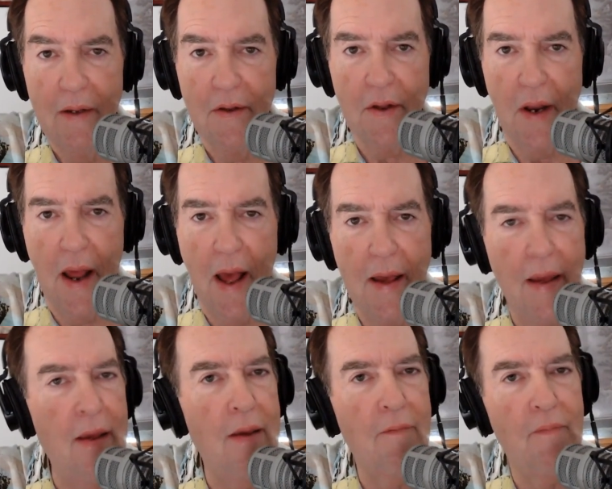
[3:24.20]

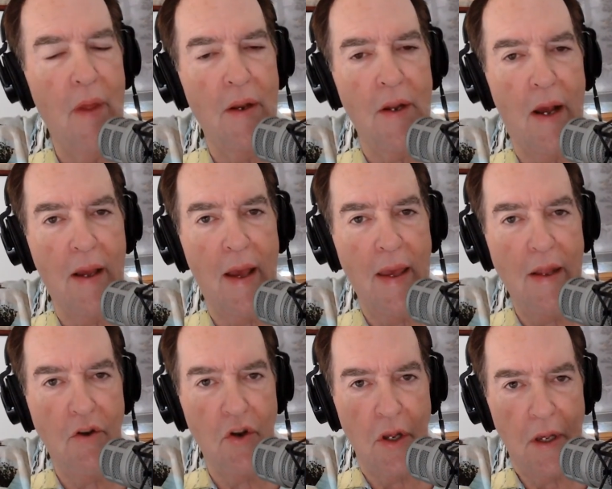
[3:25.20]
Sanae
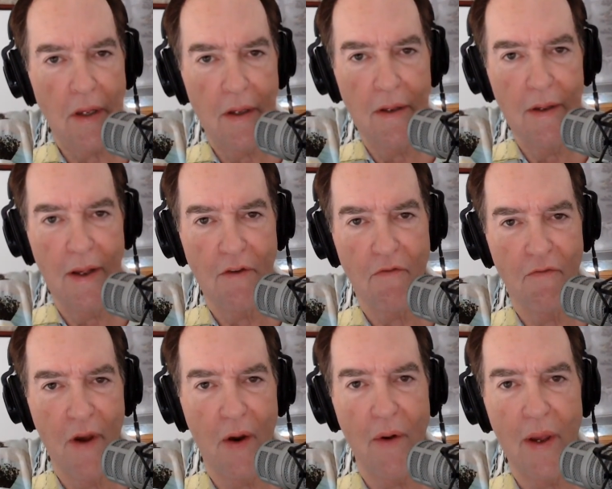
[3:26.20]
Takaichi is
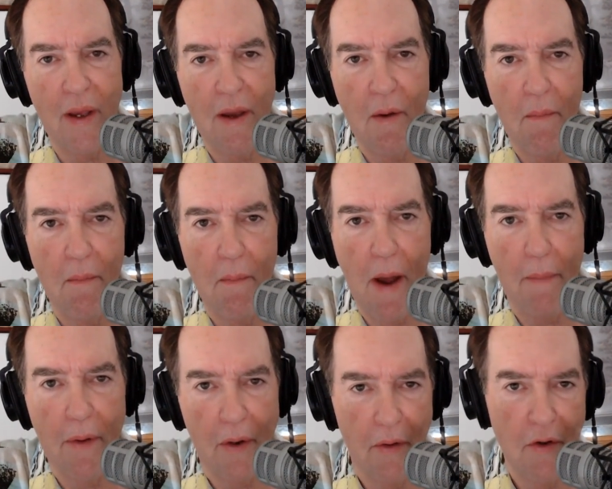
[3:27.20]
very
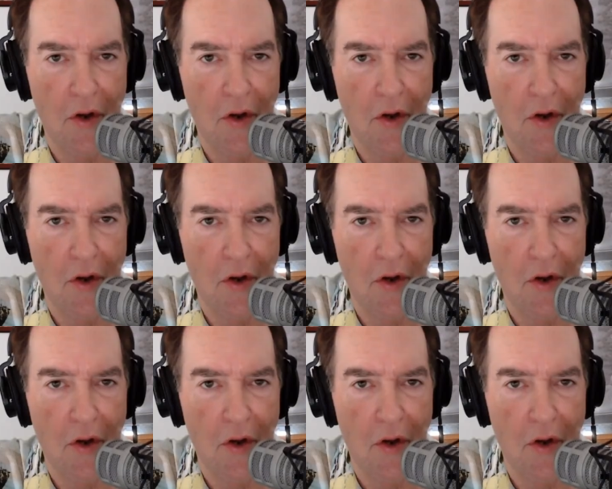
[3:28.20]
popular.